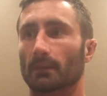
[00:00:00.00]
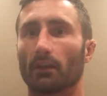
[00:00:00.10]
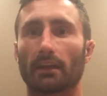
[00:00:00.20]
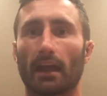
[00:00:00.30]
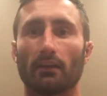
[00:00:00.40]

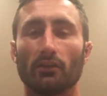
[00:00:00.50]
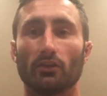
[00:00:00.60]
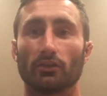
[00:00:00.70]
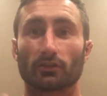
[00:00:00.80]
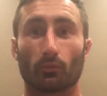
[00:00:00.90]
Okay,
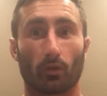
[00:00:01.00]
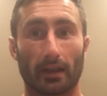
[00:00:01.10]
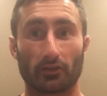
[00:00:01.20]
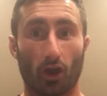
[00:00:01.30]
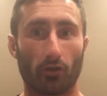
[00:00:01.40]
so what
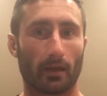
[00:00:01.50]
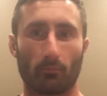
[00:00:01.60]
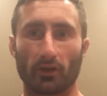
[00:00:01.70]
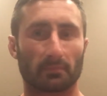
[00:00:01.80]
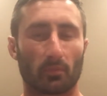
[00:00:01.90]
I know that
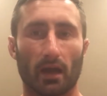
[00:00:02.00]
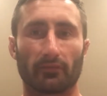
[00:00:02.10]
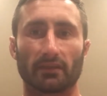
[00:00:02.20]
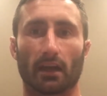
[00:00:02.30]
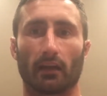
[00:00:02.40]
most people
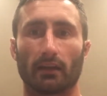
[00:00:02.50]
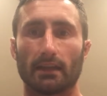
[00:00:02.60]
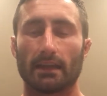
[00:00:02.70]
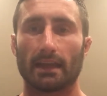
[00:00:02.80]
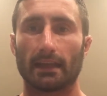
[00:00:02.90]
haven't done
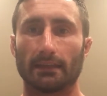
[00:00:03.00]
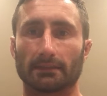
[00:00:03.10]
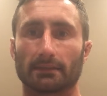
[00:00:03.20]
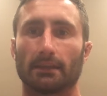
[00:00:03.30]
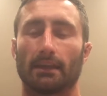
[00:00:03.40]

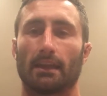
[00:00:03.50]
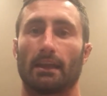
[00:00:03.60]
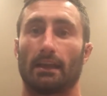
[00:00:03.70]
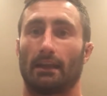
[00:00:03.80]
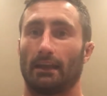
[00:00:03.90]
is,
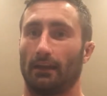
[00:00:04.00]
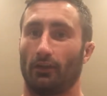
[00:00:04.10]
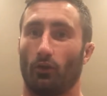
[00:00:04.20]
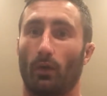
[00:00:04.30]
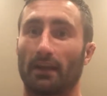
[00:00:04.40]

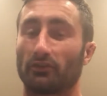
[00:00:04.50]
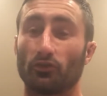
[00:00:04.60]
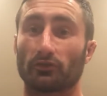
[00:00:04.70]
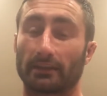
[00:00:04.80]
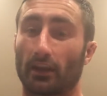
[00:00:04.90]
one,
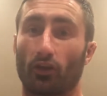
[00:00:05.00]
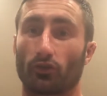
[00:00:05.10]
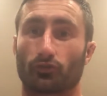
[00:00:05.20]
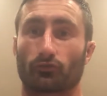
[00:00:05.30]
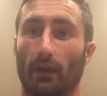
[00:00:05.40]
usually they
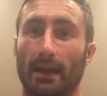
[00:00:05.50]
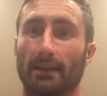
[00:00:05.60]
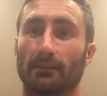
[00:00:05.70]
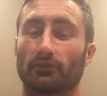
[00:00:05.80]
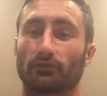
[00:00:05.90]
don't
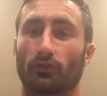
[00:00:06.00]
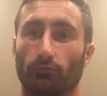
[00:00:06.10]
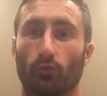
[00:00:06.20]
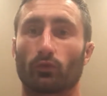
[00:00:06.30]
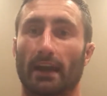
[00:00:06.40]
train to
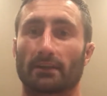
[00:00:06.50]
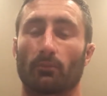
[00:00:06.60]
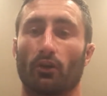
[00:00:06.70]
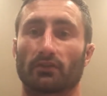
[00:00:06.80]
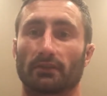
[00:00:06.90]
full range of
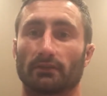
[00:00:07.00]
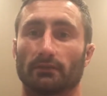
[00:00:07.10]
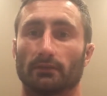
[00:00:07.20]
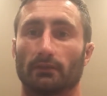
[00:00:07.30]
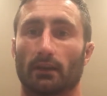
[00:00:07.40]
motion.
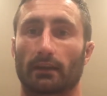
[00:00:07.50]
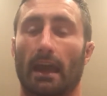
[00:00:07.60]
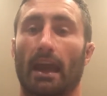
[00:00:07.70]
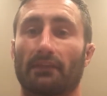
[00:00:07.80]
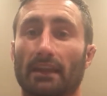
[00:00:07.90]
Okay,
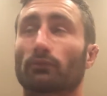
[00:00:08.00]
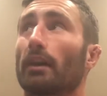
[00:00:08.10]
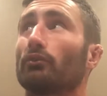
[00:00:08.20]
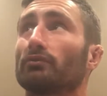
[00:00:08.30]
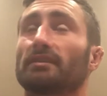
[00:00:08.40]
and that's why
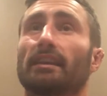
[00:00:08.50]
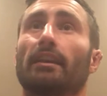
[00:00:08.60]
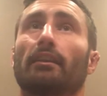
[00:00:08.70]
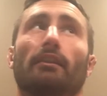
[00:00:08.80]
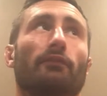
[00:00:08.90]
you'll see
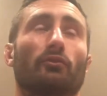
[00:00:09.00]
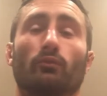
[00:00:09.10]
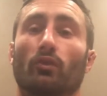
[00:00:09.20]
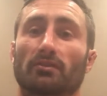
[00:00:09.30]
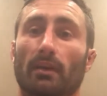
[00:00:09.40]
it if you
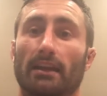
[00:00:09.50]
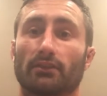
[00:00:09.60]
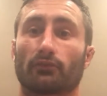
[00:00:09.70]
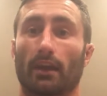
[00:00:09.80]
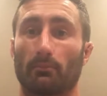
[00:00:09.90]
watch my
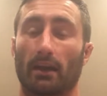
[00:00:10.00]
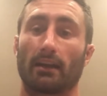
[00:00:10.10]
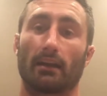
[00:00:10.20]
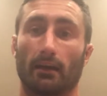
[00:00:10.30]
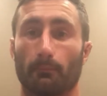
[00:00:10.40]
Instagram,
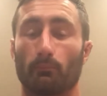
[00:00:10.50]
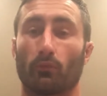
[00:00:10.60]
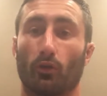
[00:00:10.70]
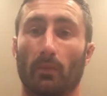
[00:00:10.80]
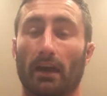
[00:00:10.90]

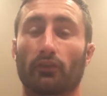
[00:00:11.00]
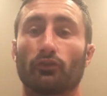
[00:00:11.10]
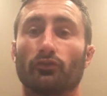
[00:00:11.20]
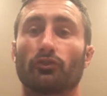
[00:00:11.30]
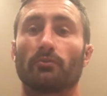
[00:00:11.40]
my other
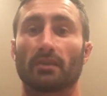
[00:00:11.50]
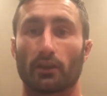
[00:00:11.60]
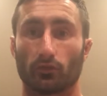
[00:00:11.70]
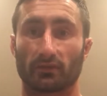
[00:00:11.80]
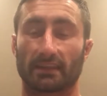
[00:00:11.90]
YouTubes.
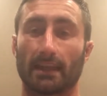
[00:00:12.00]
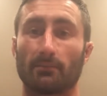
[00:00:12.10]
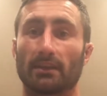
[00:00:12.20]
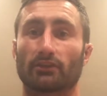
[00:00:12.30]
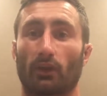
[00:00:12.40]
You'll see
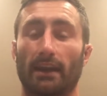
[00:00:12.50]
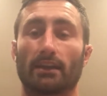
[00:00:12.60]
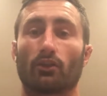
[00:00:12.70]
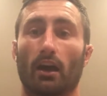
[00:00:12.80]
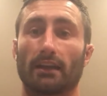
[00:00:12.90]
me
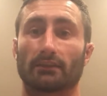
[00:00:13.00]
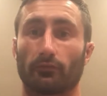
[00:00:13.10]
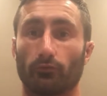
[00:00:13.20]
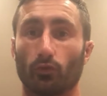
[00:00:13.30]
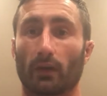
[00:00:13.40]
training guys to
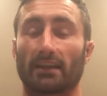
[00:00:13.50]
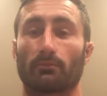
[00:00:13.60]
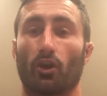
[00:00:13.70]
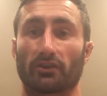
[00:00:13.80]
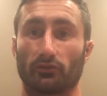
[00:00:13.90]
full range of
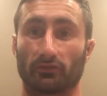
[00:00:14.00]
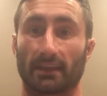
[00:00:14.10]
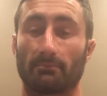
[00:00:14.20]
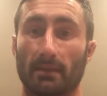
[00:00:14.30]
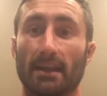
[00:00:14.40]
motion. You'll
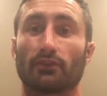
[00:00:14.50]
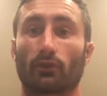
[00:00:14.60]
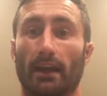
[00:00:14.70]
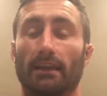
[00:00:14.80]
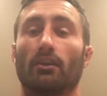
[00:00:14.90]
see me
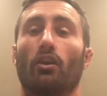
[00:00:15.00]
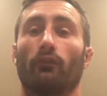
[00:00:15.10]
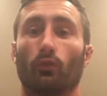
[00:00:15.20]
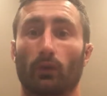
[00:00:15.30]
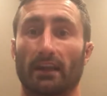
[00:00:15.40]
training
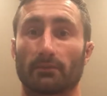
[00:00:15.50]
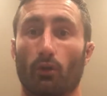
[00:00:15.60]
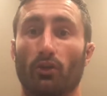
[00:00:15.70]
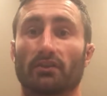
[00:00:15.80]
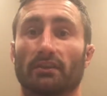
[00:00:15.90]
full range of
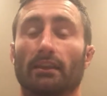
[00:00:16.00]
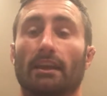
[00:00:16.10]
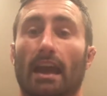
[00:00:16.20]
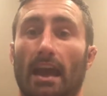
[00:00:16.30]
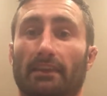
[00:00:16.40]
motion.
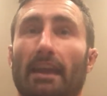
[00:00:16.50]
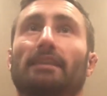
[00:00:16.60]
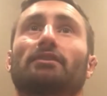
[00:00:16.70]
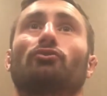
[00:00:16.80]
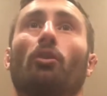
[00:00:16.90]
And
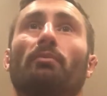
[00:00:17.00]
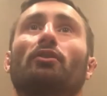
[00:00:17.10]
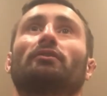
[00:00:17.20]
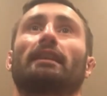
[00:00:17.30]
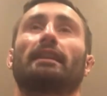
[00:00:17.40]
that's not
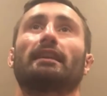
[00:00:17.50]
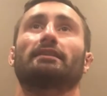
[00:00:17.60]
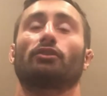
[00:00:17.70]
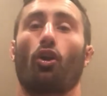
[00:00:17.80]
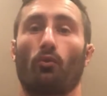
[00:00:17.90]
because I think it's
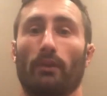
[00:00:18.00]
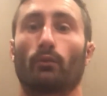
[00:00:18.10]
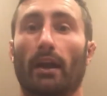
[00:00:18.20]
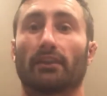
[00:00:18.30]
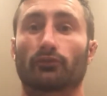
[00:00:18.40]
the only
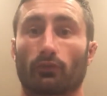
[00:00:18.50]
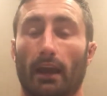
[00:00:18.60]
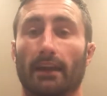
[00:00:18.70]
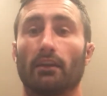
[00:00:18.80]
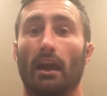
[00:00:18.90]
way to
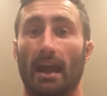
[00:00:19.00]
train.